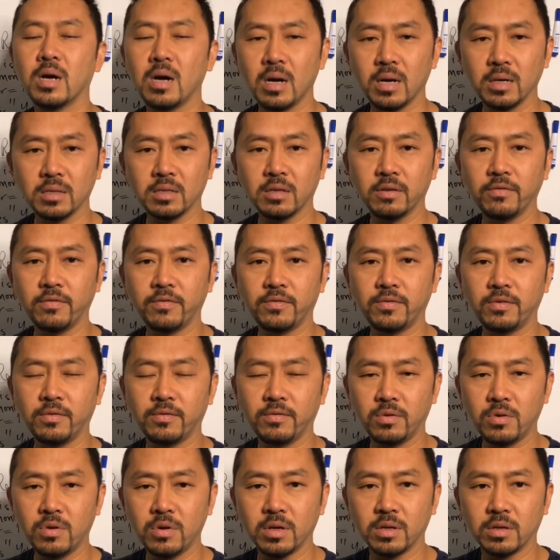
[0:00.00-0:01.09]
cause of
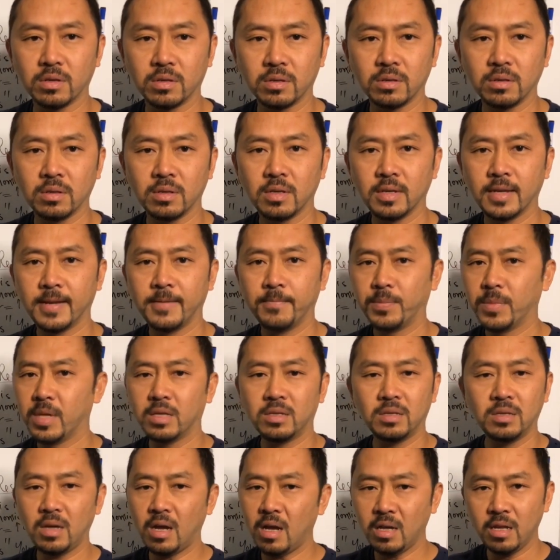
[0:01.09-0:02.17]
divorce?
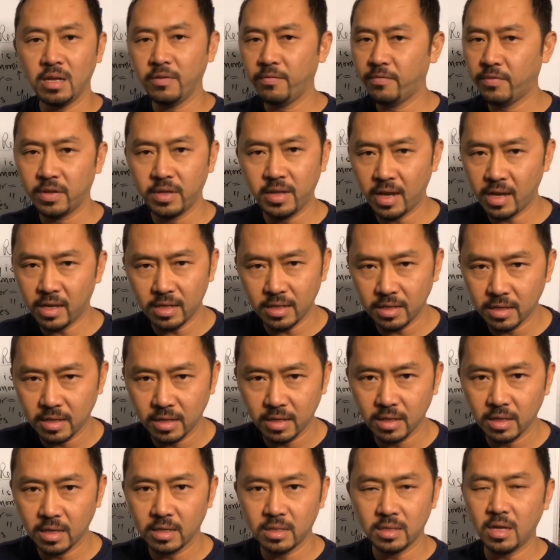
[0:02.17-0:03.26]
It's not
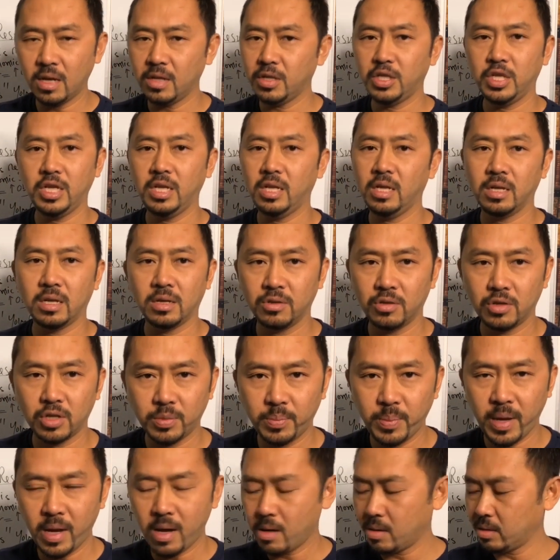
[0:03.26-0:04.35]
infidelity. It's not cheating on your
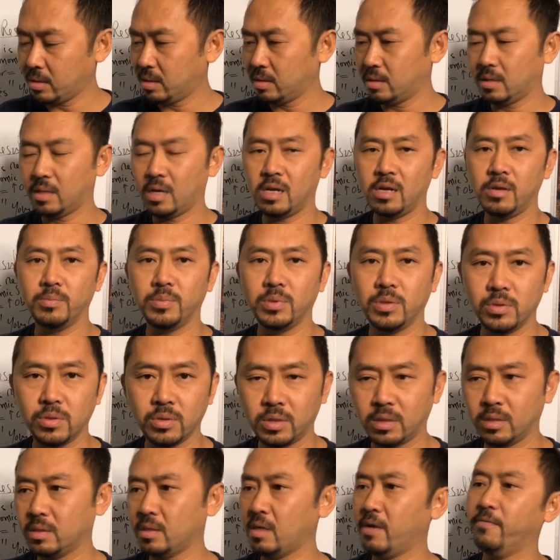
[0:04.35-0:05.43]
spouse. It's not
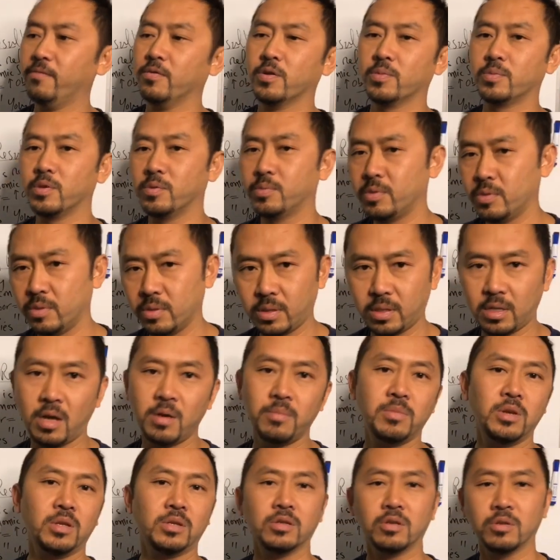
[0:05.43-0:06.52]
abuse. It's not verbal abuse, not
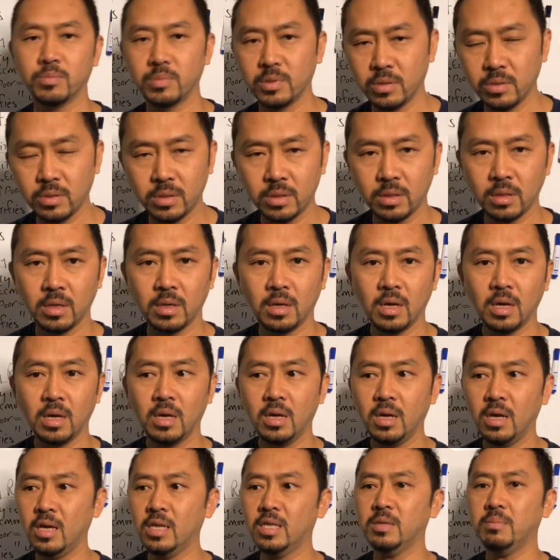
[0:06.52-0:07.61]
mental abuse.
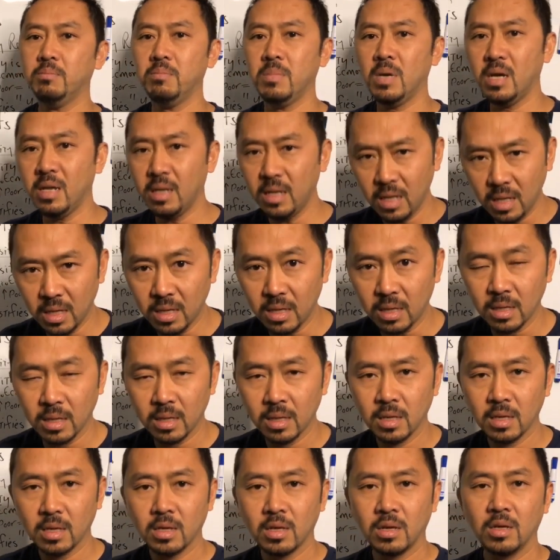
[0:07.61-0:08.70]
It's money.
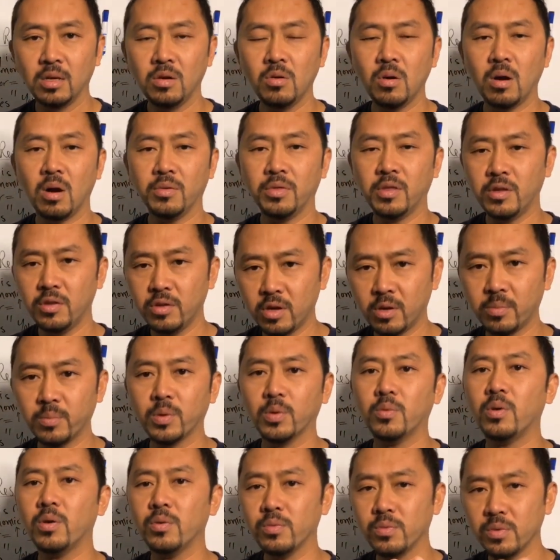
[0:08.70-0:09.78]
The number
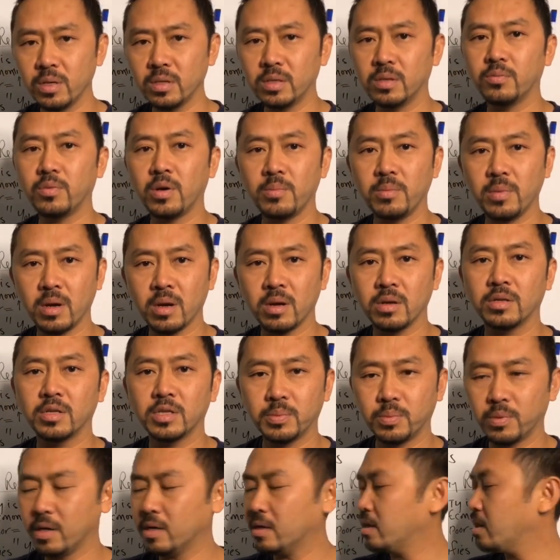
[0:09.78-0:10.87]
one reason why marriages
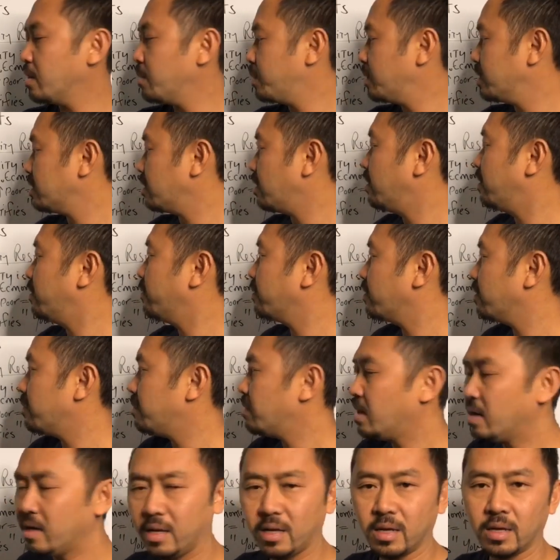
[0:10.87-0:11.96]
break up is over
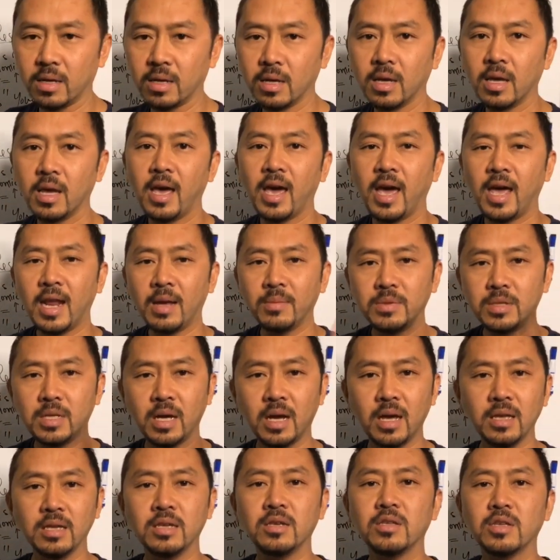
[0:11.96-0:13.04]
money. And I'm
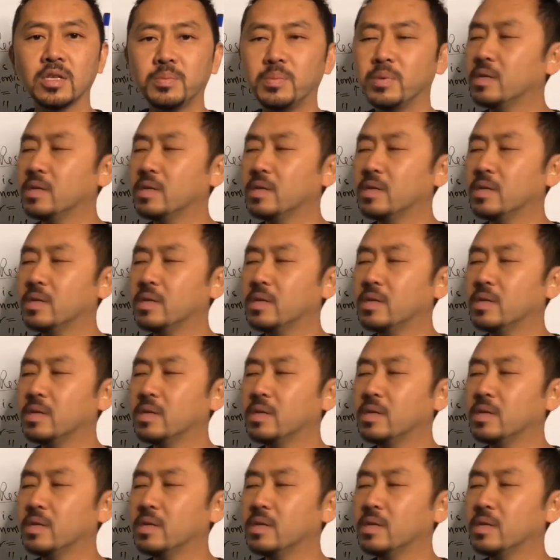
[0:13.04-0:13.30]
telling you this